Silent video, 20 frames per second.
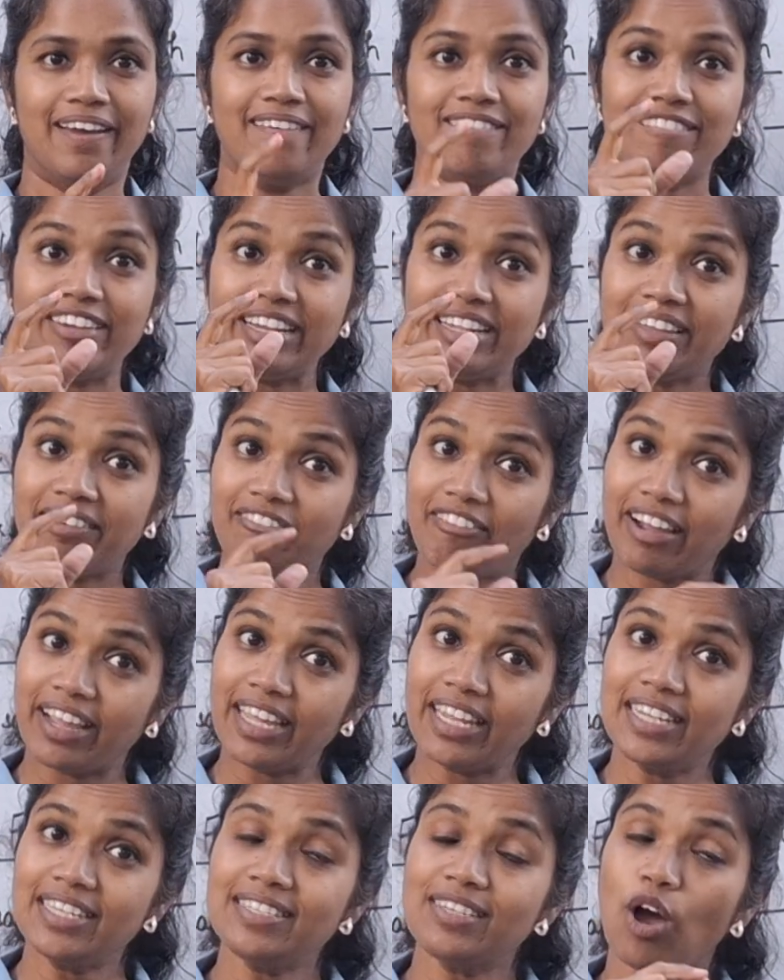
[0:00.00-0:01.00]
When the
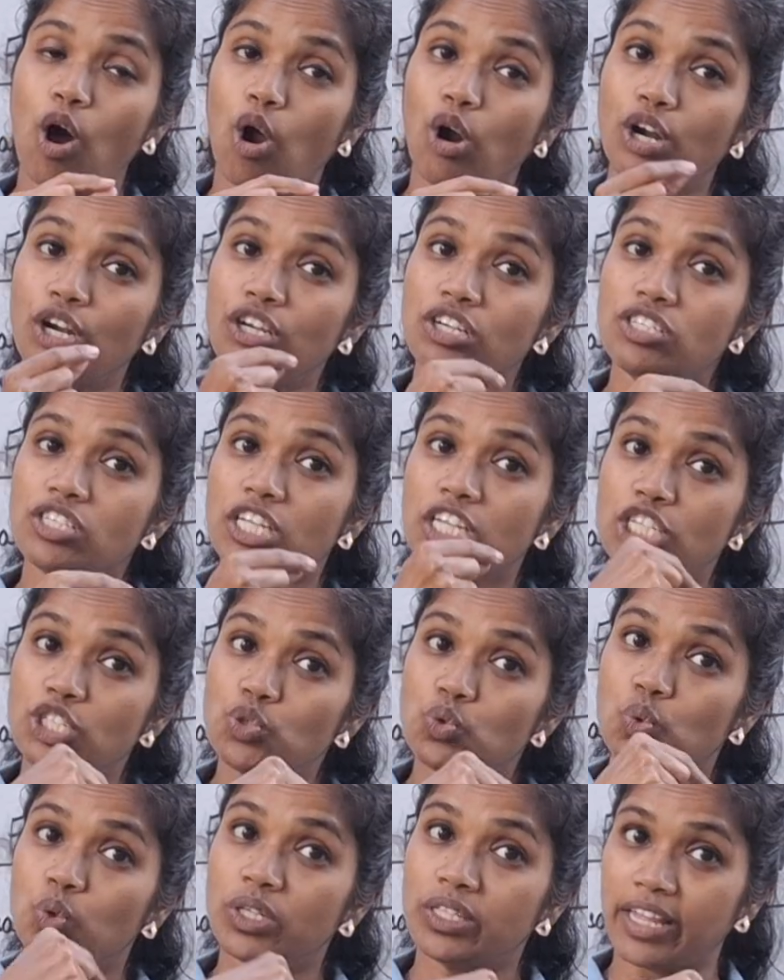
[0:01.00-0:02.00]
virus alters
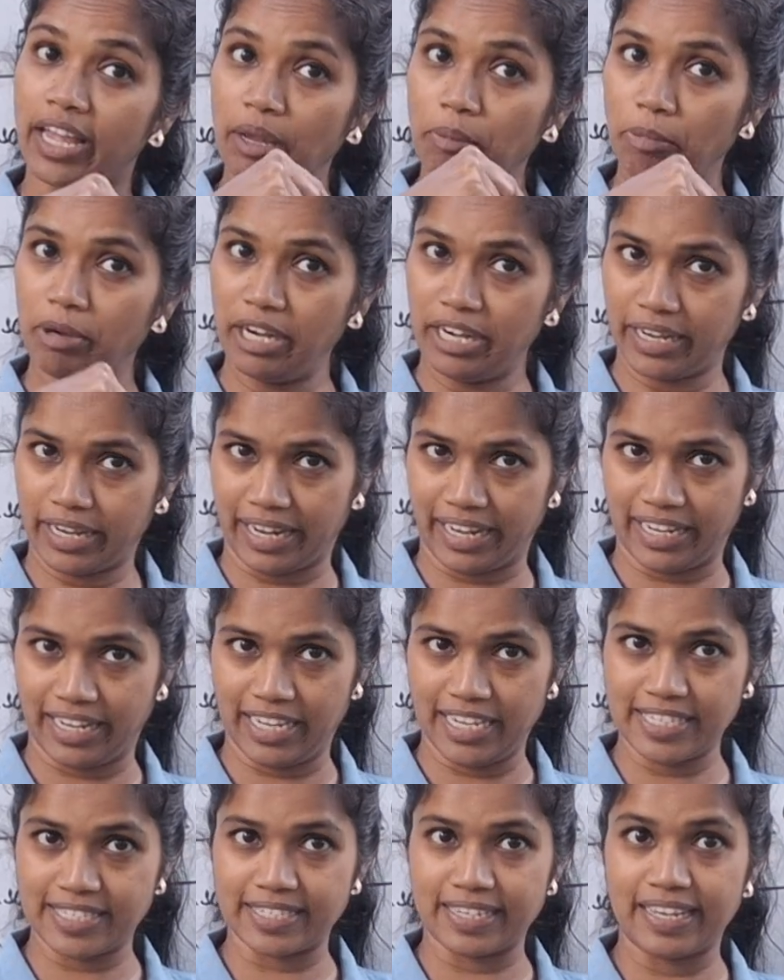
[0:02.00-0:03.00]
its own thymidine
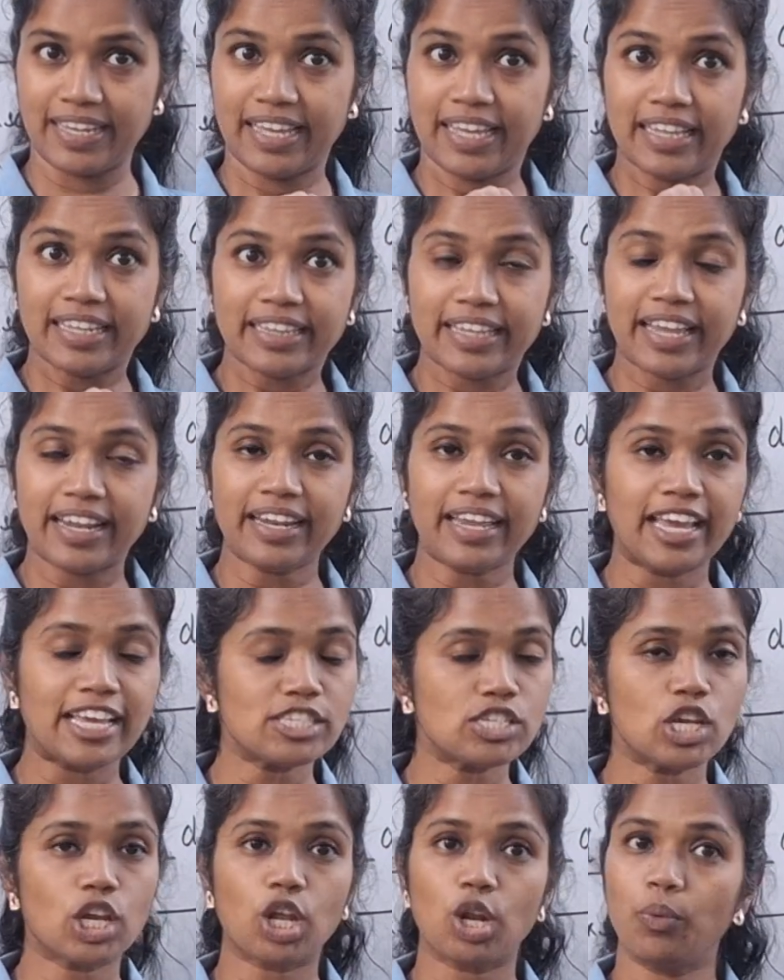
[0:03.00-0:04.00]
kinase, then
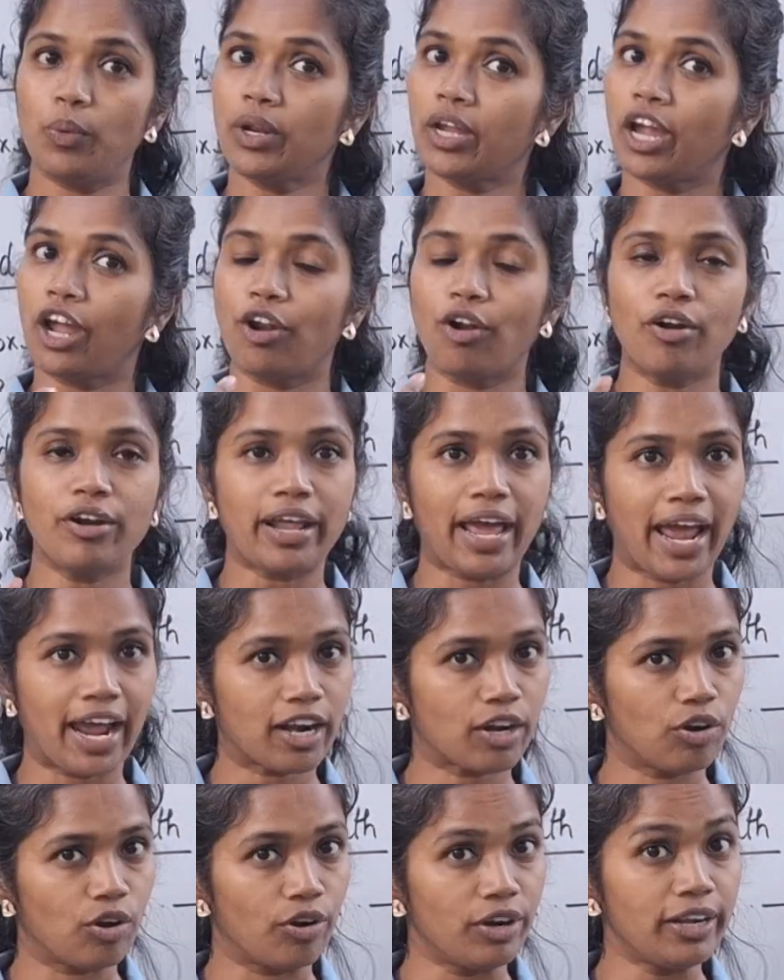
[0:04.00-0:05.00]
acyclovir cannot
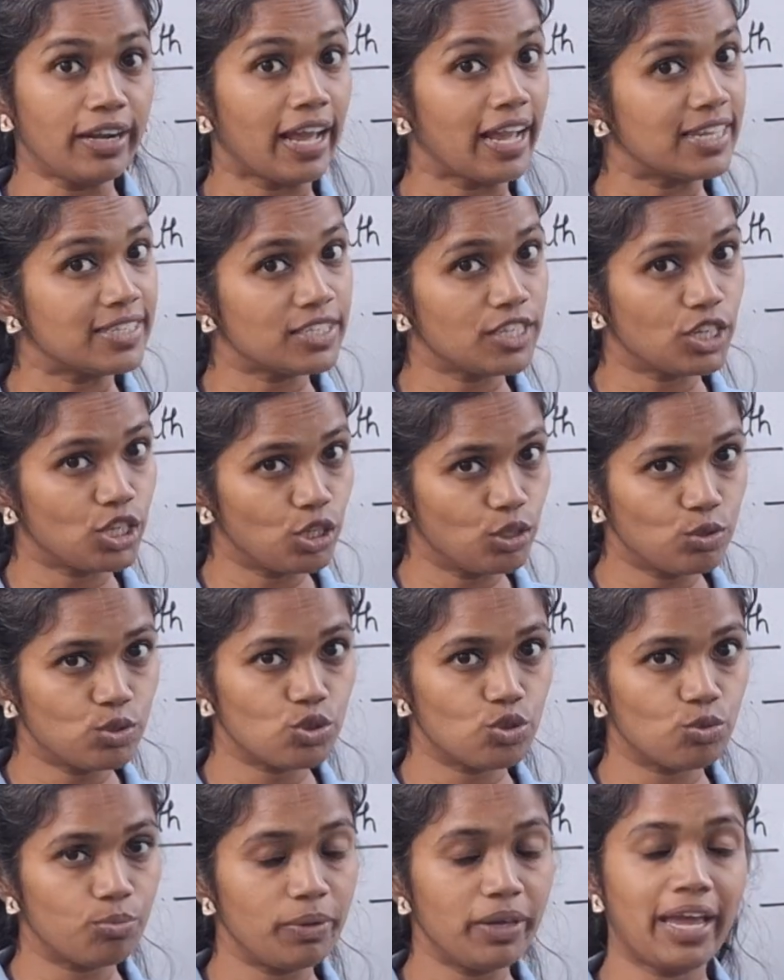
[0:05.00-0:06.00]
act on it as it
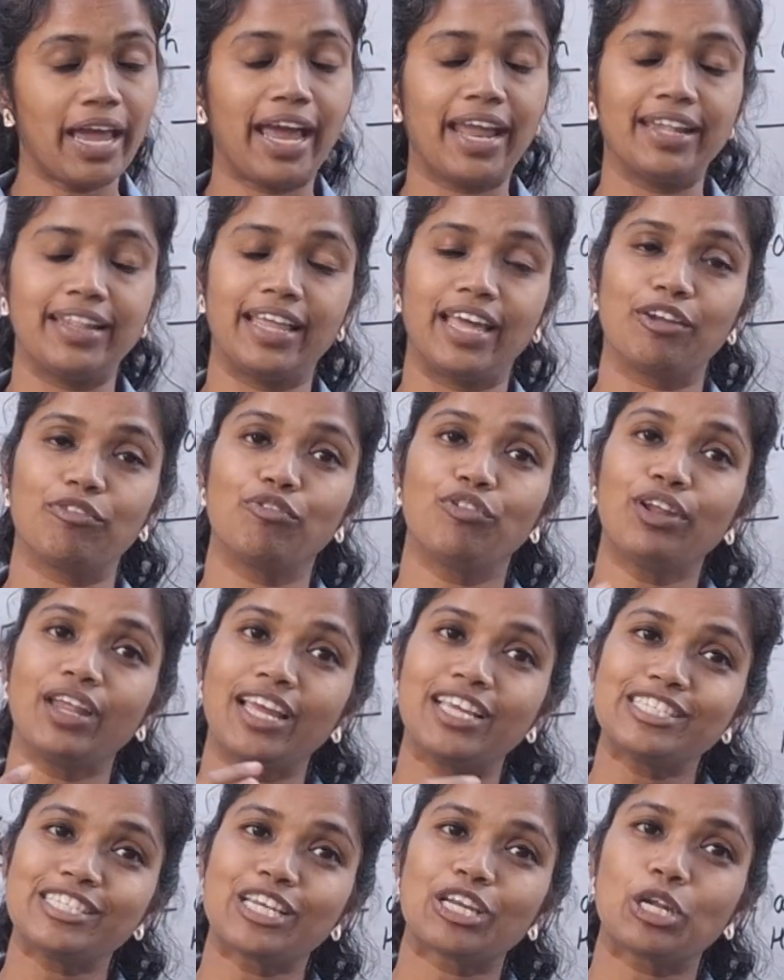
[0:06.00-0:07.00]
used to be, and therefore
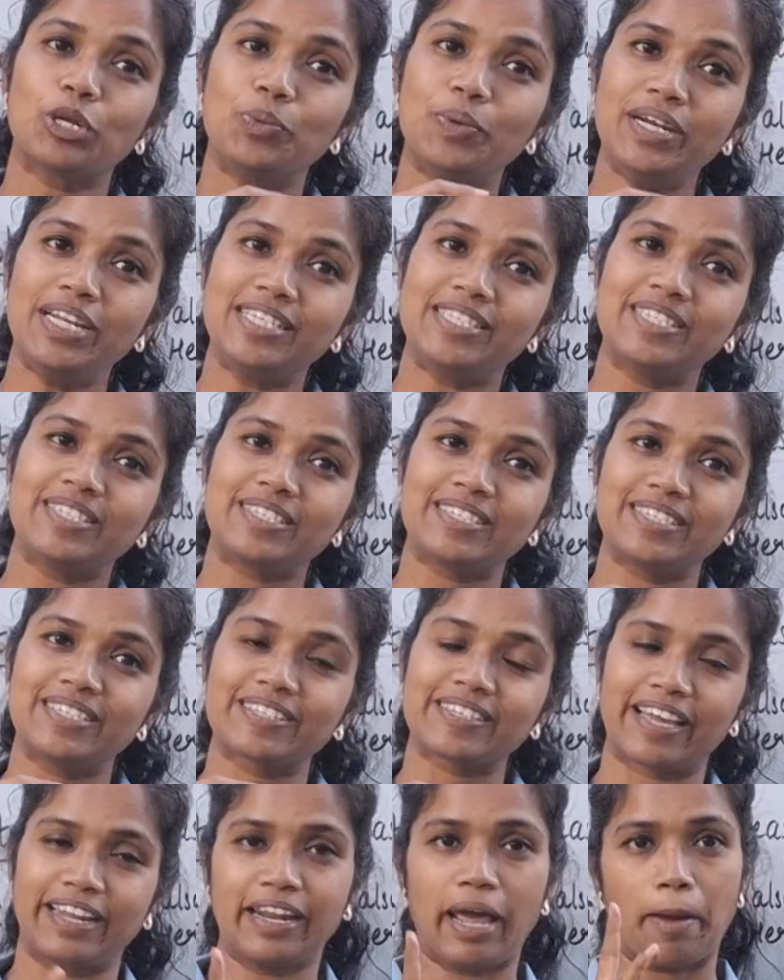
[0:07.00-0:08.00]
acyclovir
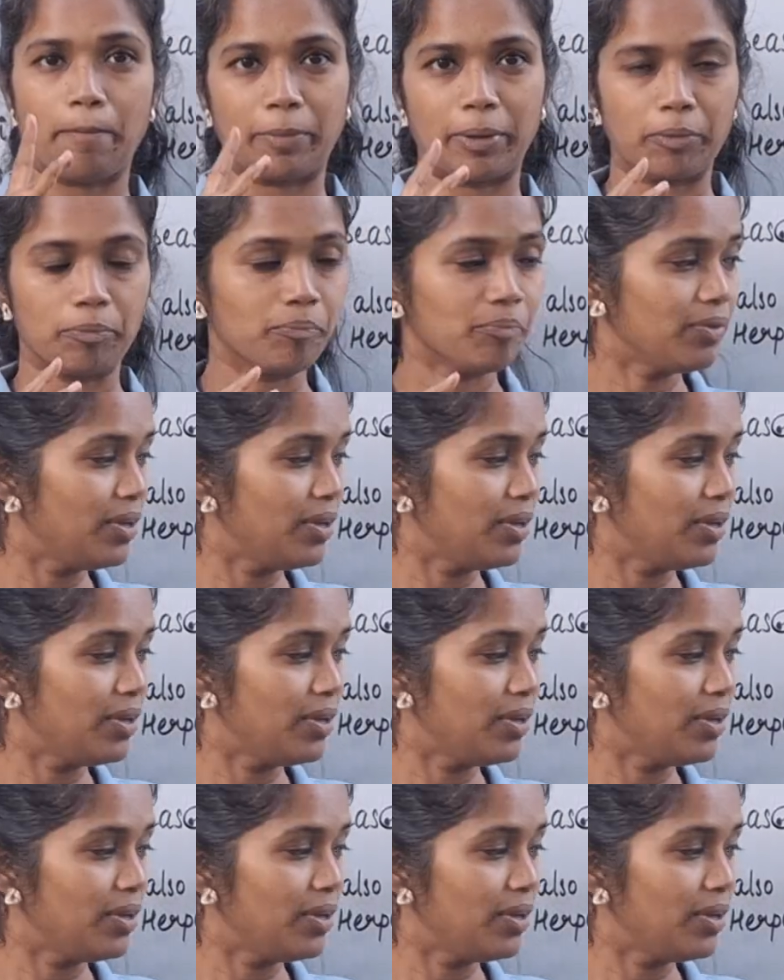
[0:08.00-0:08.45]
resistance can happen.